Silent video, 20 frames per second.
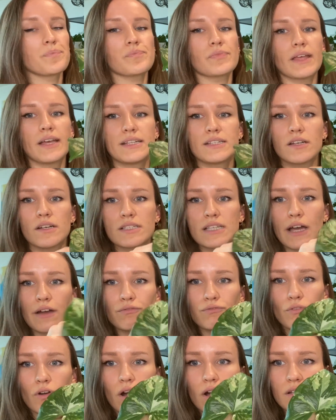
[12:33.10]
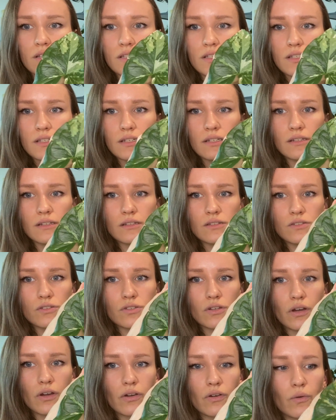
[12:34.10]
It does have rust,
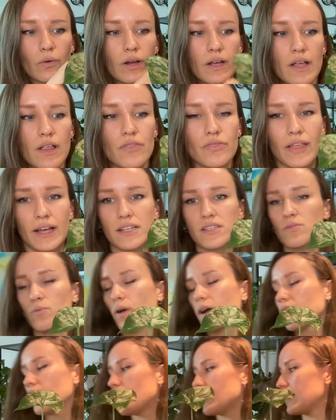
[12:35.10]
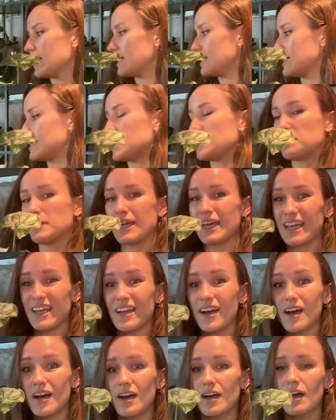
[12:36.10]
so that's why I keep it
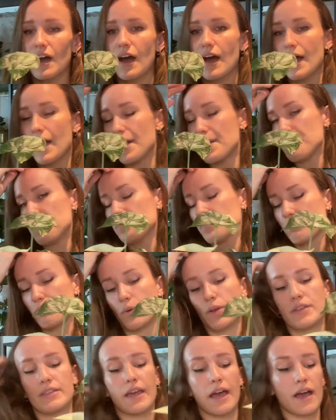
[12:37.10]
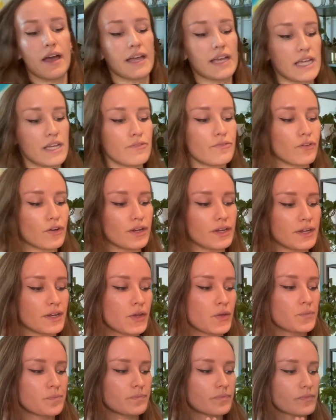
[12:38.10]
here. But yeah, even
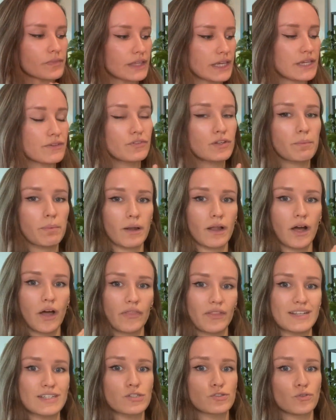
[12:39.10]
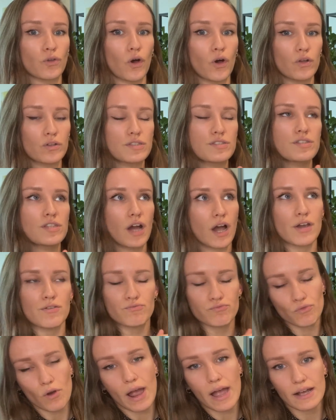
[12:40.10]
a plant that's not
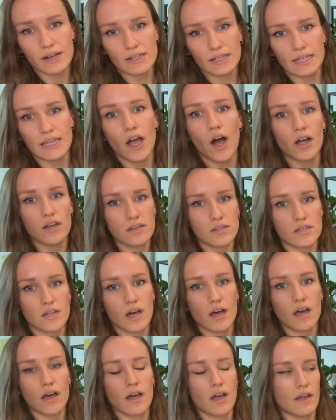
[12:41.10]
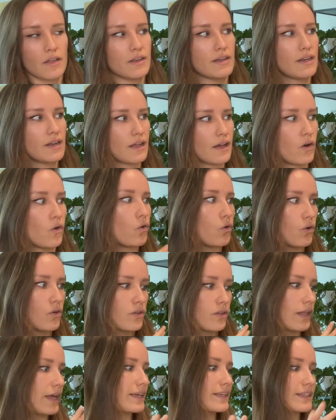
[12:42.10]
directly under or
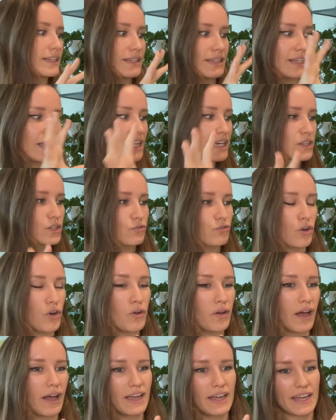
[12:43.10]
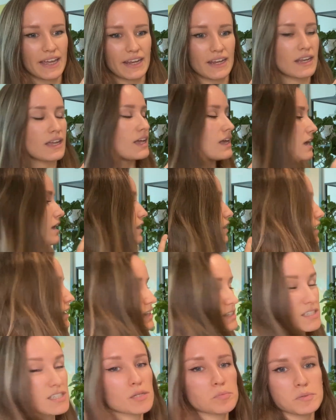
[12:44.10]
like near the grow light in like a
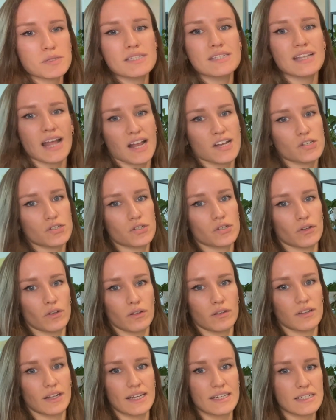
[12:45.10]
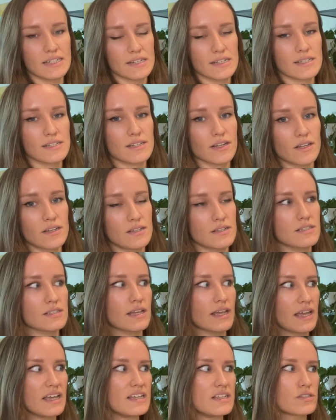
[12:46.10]
substantial like distance
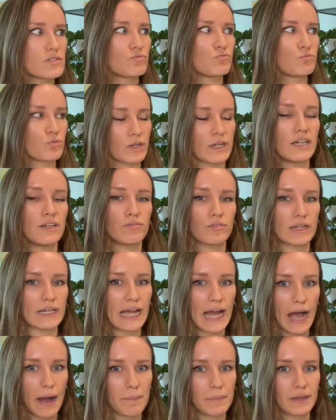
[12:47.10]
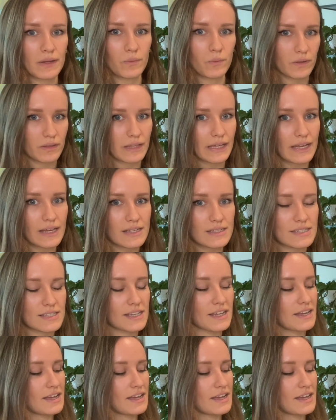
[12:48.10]
is really happy with it.